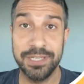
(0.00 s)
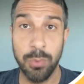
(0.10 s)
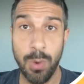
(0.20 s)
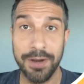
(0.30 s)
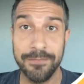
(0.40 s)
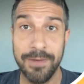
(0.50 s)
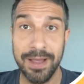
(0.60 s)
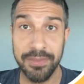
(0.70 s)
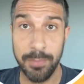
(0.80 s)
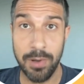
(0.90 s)

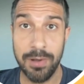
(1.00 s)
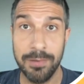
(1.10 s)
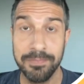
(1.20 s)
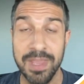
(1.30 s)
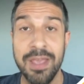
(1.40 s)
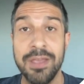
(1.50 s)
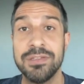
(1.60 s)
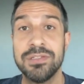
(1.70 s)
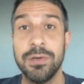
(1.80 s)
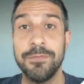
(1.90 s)
quantify them all.
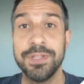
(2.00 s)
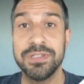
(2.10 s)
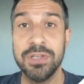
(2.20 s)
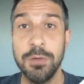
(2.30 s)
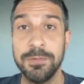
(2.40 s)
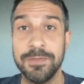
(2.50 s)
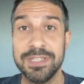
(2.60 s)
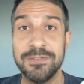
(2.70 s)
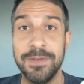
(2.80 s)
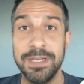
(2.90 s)
So for the scope of
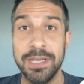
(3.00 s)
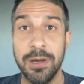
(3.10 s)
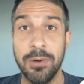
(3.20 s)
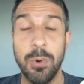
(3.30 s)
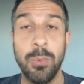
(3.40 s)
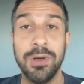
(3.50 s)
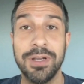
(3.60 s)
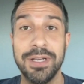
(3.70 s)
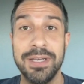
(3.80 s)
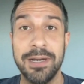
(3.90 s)
this video, we're
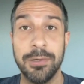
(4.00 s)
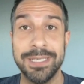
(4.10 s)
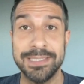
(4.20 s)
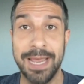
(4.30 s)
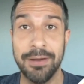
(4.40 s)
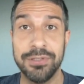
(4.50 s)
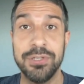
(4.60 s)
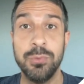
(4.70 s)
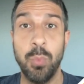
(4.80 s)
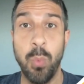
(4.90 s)
going to narrow it down
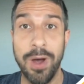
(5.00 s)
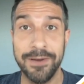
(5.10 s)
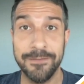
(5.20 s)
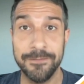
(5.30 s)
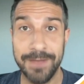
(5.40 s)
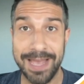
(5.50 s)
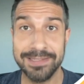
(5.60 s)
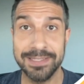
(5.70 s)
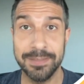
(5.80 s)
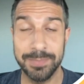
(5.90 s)
to one
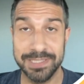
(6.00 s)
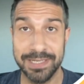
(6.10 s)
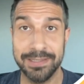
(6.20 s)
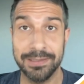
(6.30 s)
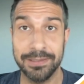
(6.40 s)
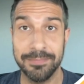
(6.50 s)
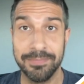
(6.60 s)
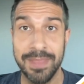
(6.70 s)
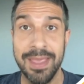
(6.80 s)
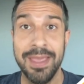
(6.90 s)
facet in particular.
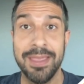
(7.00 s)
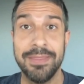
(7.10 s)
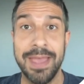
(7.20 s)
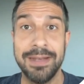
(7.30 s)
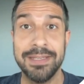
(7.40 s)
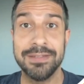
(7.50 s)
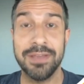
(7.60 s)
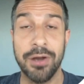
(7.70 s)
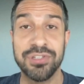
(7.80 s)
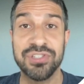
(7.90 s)
That is
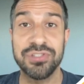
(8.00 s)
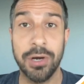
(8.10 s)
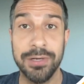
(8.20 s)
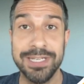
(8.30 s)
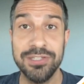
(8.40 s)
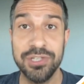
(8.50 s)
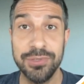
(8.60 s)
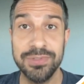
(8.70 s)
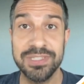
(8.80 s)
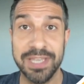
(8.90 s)
our starting
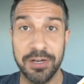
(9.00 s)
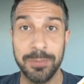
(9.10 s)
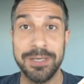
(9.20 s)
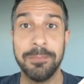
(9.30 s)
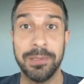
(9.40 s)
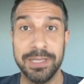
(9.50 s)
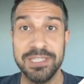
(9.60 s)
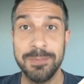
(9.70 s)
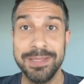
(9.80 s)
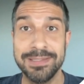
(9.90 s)
2 settlement
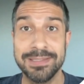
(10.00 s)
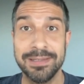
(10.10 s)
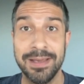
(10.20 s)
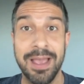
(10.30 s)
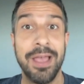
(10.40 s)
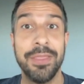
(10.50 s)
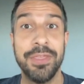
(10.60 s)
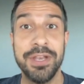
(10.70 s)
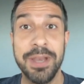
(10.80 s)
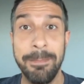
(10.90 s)
placements, the
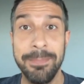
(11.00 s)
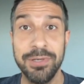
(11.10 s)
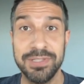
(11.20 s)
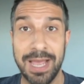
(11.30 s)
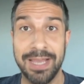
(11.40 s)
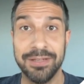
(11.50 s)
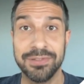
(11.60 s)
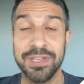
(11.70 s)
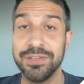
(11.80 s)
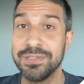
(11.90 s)
number
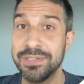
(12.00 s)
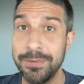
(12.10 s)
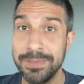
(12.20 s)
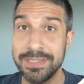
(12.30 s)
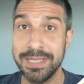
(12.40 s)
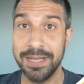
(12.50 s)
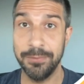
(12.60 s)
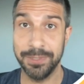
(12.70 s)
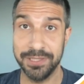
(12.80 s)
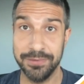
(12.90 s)
tiles associated
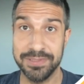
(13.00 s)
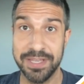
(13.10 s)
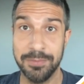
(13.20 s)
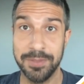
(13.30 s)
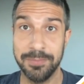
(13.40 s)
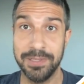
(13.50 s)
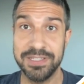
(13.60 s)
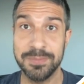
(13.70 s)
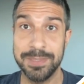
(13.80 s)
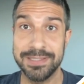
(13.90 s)
with those settlement
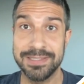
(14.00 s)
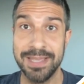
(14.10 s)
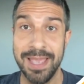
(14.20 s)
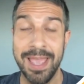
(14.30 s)
placements,